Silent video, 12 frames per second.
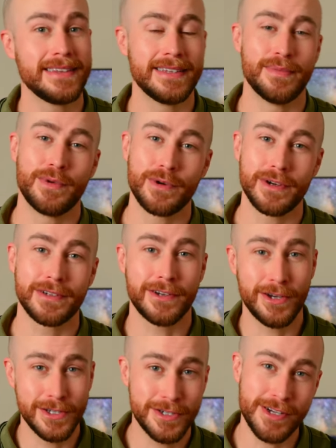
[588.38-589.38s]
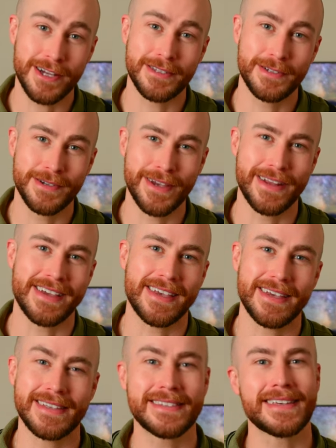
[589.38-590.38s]
the more good shots you're going to
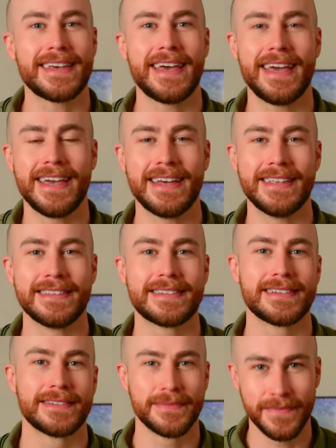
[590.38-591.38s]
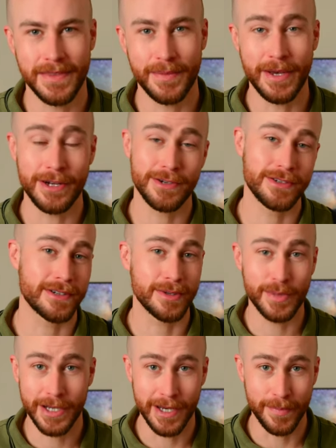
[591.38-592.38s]
get, and the better you're going to
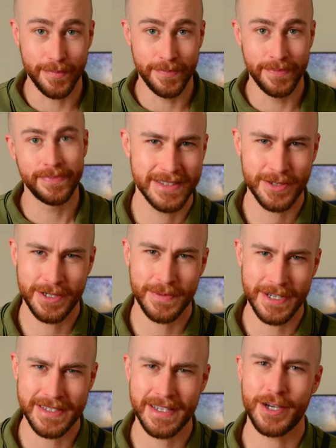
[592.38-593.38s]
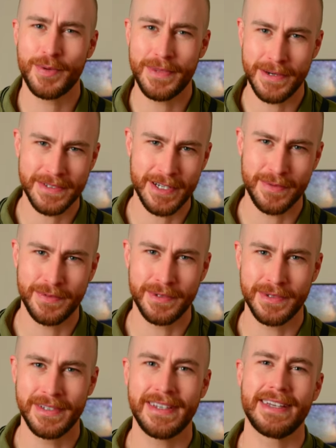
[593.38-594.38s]
become. So anyways, I hope that was
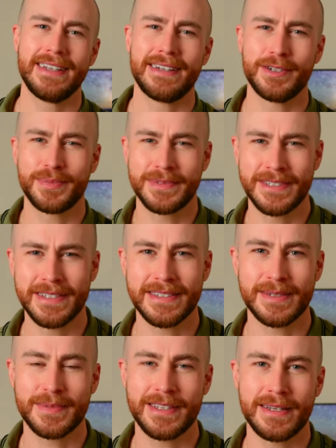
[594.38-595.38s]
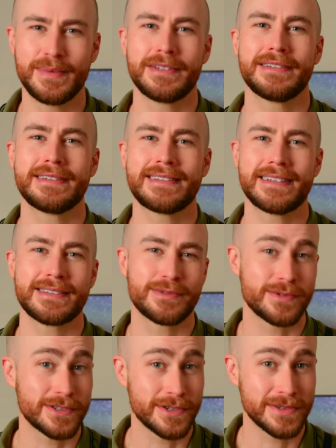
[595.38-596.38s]
helpful, and I hope seeing some of the images as the
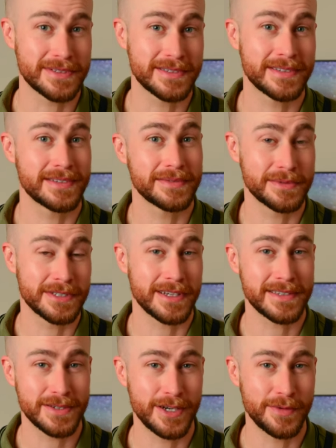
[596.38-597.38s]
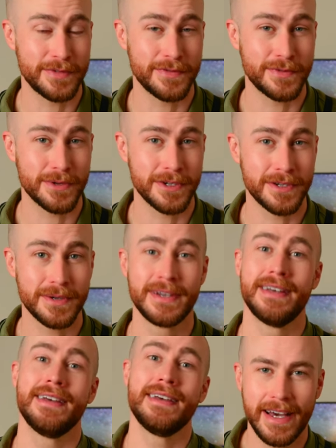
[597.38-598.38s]
results was also helpful for you.
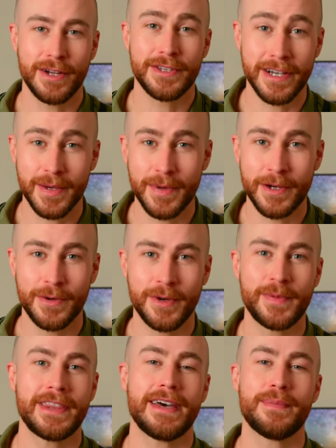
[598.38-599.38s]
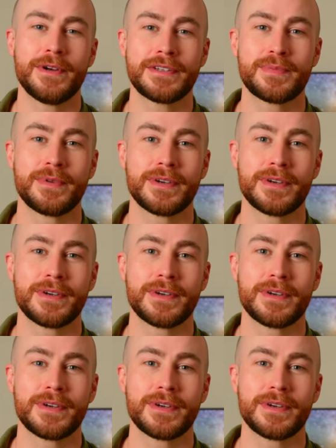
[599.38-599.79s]
I don't talk about equipment that much